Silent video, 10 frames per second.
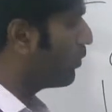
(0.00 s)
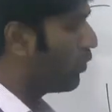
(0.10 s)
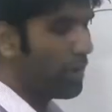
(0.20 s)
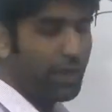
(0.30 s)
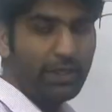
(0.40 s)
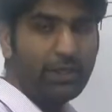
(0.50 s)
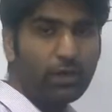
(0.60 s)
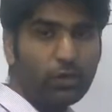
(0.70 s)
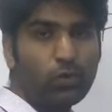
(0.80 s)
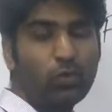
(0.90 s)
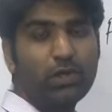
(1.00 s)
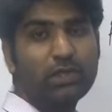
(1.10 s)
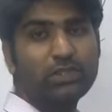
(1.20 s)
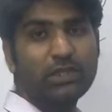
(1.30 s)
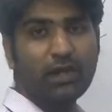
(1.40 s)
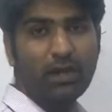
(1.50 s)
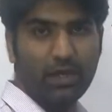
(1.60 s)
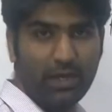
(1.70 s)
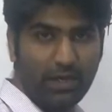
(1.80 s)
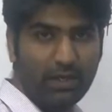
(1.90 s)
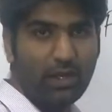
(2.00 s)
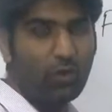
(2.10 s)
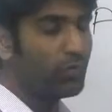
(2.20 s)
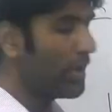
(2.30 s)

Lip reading: point 2 digit ahead. Now we